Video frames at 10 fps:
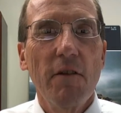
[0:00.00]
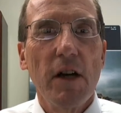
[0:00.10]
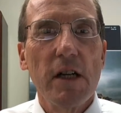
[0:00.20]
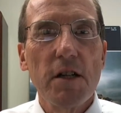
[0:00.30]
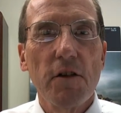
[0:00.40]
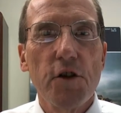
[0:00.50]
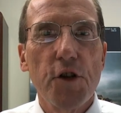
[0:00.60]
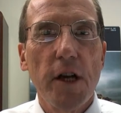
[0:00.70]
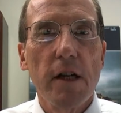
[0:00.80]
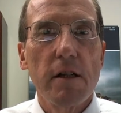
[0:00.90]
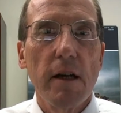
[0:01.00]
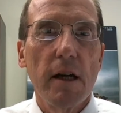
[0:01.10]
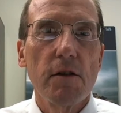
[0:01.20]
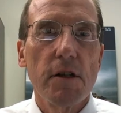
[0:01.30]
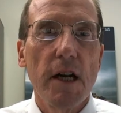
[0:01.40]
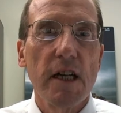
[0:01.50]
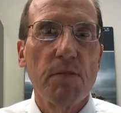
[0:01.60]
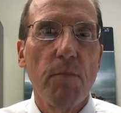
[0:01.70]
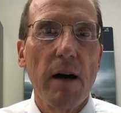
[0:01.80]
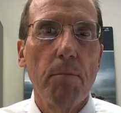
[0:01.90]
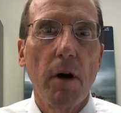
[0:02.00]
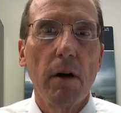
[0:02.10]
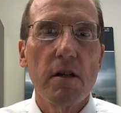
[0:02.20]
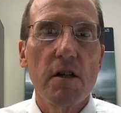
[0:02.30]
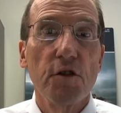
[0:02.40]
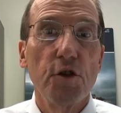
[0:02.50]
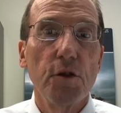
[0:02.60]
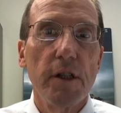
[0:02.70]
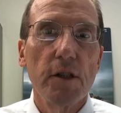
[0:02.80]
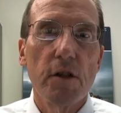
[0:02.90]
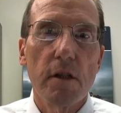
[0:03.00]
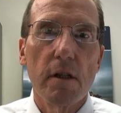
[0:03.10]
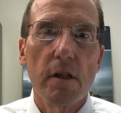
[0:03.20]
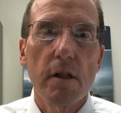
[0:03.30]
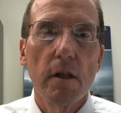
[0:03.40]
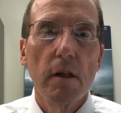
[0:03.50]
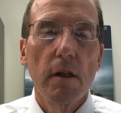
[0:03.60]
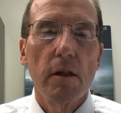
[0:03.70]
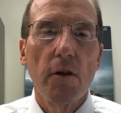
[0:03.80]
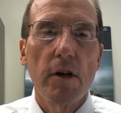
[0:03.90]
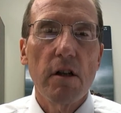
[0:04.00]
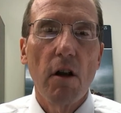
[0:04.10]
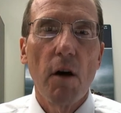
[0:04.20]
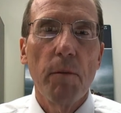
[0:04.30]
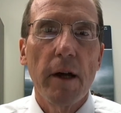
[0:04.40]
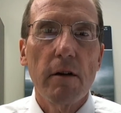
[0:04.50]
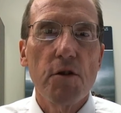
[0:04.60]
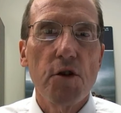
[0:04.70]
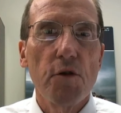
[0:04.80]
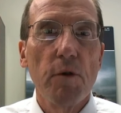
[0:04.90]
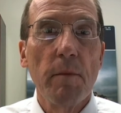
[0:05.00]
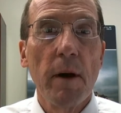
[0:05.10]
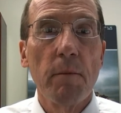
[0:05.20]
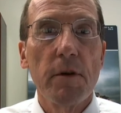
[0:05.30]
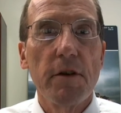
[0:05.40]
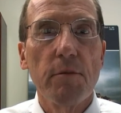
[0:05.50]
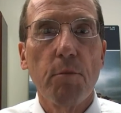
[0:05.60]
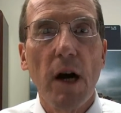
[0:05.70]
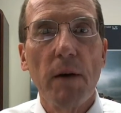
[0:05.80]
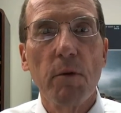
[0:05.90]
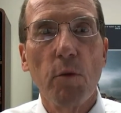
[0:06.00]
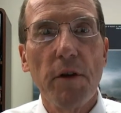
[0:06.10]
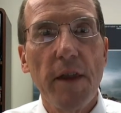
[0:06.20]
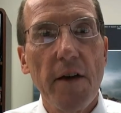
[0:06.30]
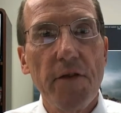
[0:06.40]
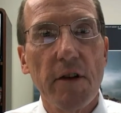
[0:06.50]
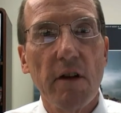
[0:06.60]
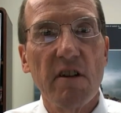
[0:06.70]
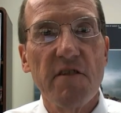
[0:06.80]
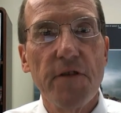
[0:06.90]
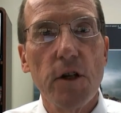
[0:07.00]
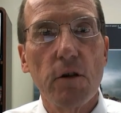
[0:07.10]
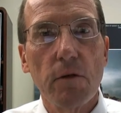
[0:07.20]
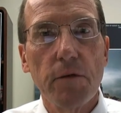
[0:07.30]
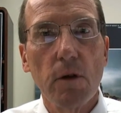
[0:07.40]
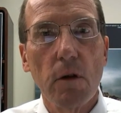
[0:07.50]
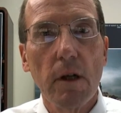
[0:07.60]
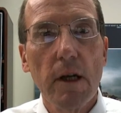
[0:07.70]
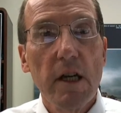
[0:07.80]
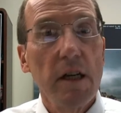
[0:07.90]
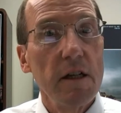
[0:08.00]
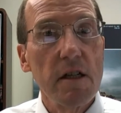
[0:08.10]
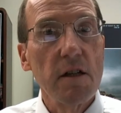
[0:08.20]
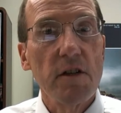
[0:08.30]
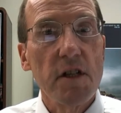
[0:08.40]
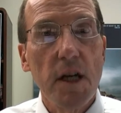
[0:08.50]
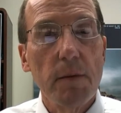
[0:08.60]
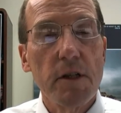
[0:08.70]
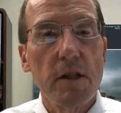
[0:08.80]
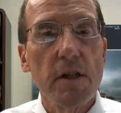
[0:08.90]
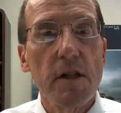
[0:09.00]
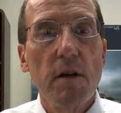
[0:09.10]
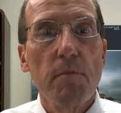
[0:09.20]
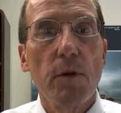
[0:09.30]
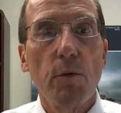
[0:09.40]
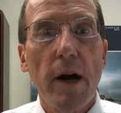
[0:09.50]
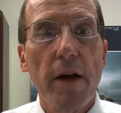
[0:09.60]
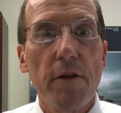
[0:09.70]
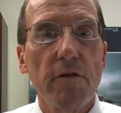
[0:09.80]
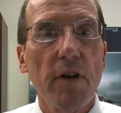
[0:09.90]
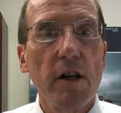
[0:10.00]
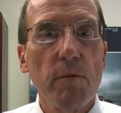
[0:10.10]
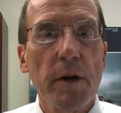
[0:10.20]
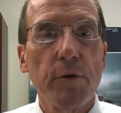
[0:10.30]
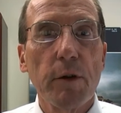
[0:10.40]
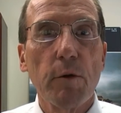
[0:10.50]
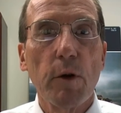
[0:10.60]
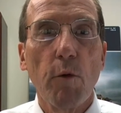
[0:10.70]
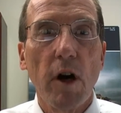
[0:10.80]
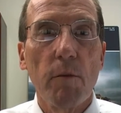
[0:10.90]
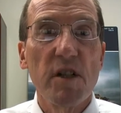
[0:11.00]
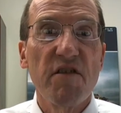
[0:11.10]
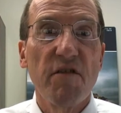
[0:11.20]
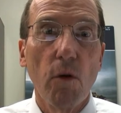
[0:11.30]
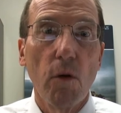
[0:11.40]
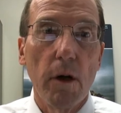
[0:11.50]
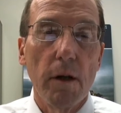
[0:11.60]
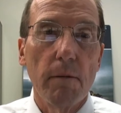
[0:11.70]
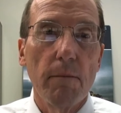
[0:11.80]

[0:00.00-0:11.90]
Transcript: facing the chance to exercise bipartisan judiciousness, U.S. lawmakers should remember that the problem with ethanol in vehicle fuel isn't the substance, but rather volumetric requirements for it.